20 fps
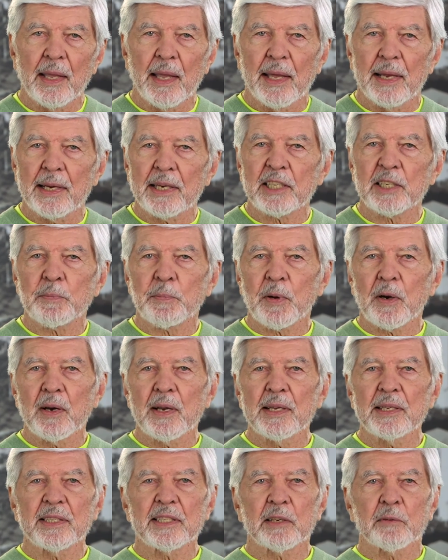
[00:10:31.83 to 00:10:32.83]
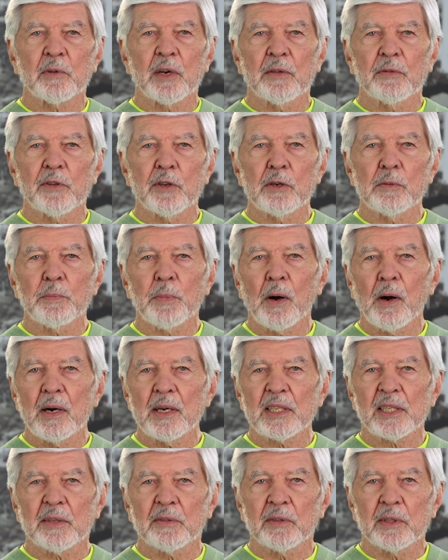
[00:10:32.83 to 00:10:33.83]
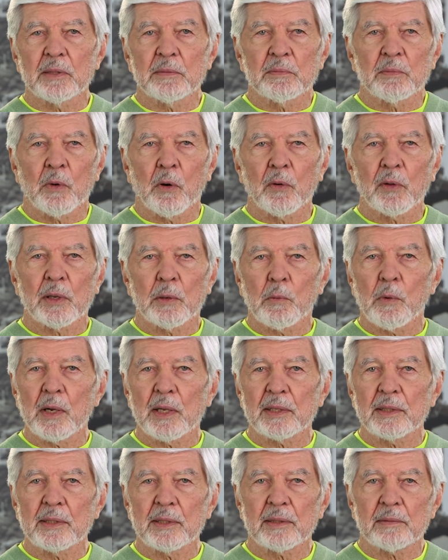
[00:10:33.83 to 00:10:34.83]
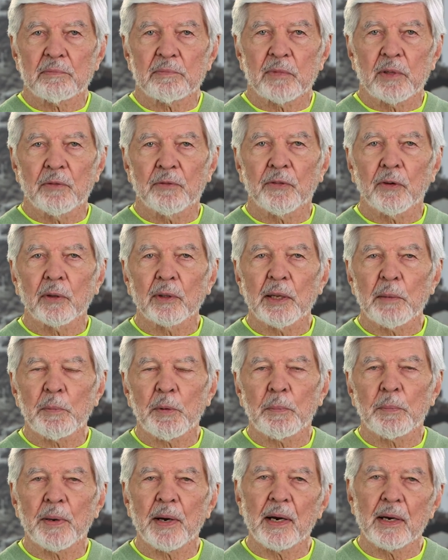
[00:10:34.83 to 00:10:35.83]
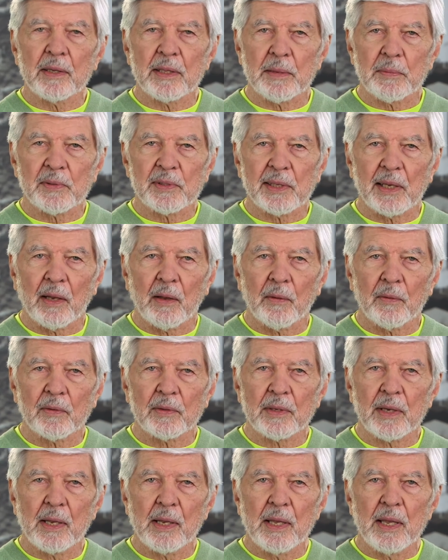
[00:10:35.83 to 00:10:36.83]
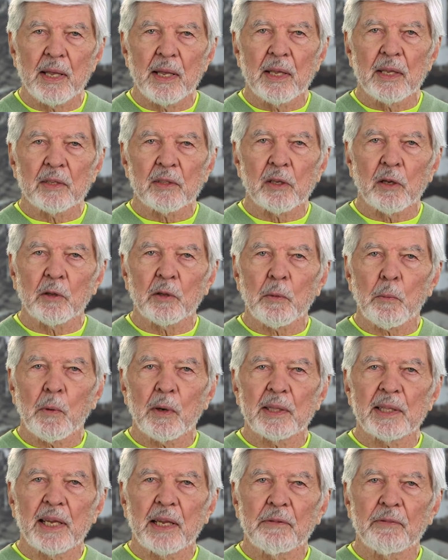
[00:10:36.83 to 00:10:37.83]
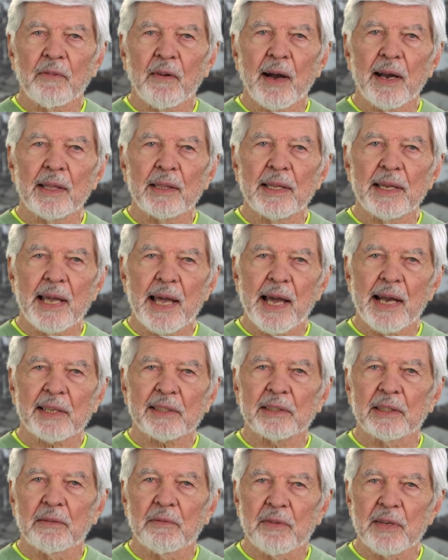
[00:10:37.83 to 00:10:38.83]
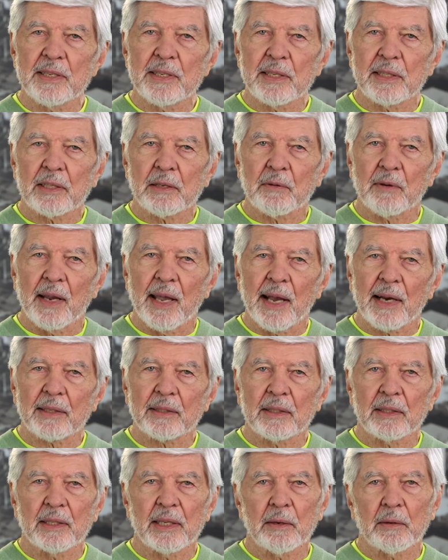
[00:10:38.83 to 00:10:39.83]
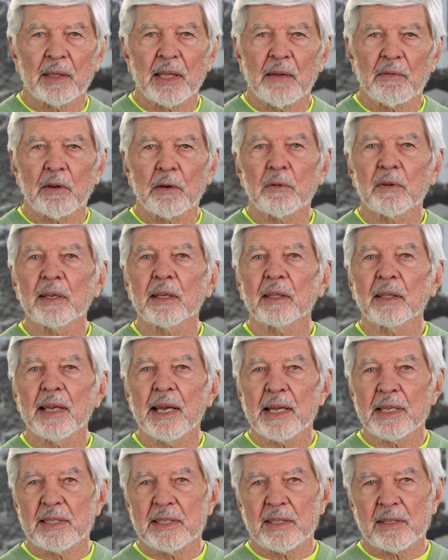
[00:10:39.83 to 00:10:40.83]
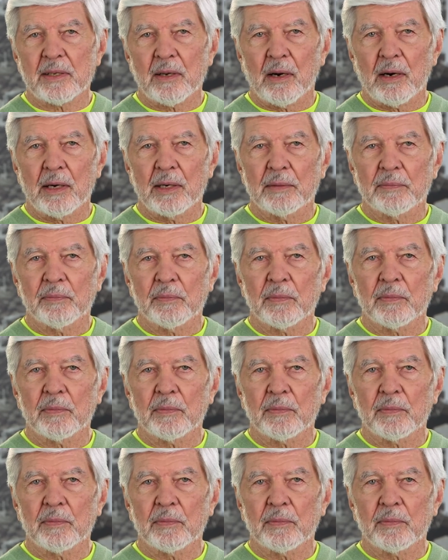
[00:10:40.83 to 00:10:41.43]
and experience and review parts of it more than once to fully prepare themselves, so that when they finally actually visit the reactor, they will have a real head start